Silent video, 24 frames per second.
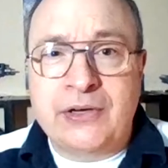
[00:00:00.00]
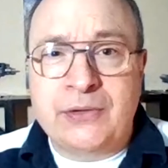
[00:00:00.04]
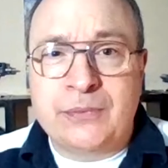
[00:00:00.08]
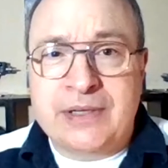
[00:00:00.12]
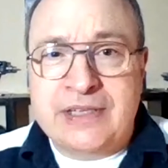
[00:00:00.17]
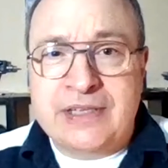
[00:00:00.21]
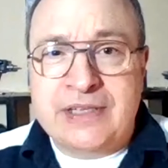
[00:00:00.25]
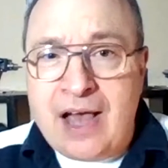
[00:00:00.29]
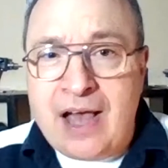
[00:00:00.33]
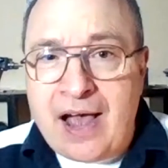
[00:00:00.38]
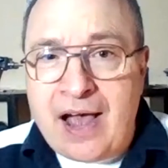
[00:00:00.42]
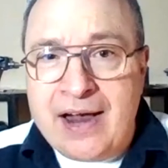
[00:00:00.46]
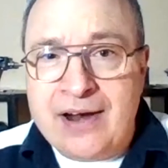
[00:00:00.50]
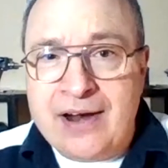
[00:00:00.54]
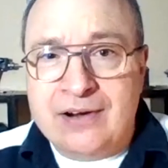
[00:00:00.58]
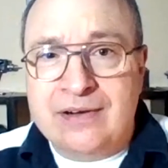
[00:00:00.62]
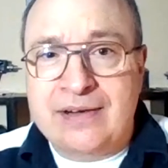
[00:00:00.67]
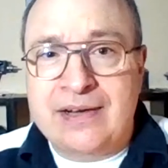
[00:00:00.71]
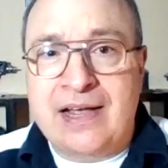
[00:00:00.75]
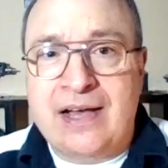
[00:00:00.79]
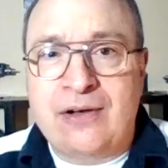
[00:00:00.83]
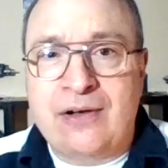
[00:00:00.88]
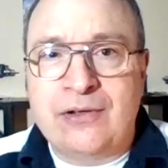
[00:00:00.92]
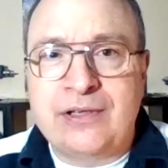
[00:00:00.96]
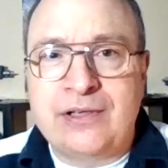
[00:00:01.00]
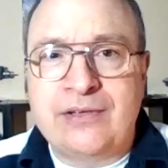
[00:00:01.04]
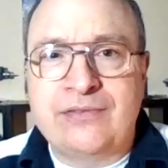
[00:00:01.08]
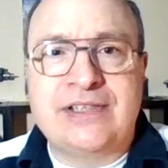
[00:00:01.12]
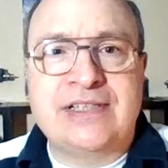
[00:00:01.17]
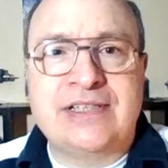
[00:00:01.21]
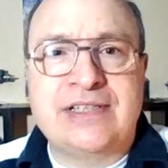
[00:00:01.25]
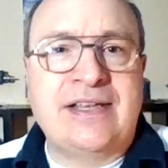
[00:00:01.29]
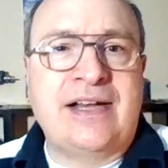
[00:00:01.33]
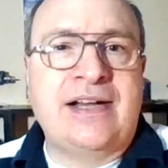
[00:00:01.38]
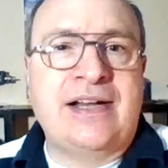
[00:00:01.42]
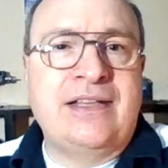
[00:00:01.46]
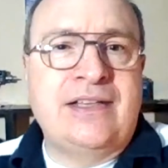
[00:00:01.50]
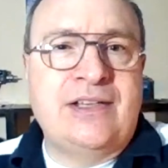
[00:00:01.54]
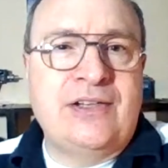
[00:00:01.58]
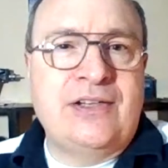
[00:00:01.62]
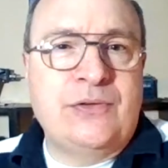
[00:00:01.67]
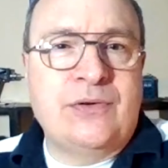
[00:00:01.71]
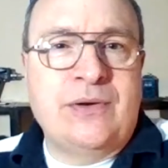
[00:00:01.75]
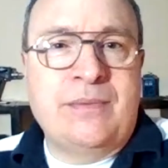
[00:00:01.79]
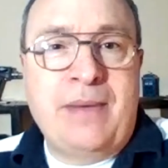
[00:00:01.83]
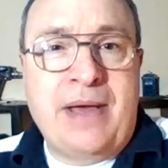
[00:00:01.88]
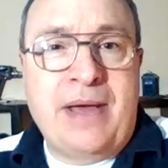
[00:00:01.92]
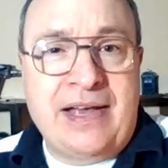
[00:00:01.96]
retired now and you've decided to
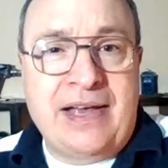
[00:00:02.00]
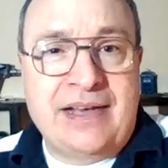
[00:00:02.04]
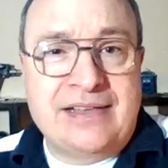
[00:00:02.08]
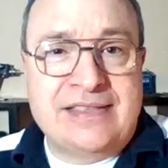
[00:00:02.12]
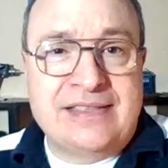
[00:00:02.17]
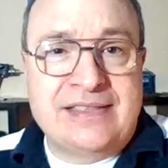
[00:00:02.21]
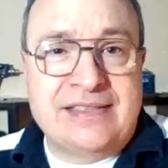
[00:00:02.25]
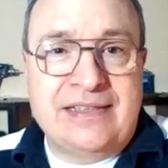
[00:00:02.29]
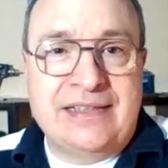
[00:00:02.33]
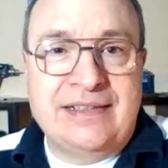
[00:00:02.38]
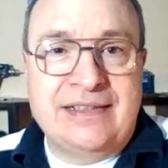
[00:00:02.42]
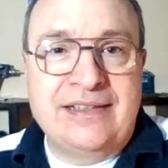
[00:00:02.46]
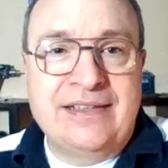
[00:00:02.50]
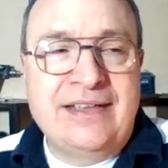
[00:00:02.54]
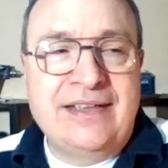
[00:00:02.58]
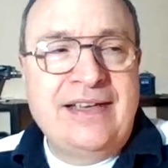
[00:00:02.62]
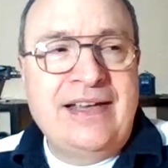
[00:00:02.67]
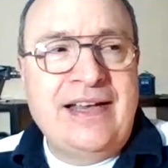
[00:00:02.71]
do a magazine.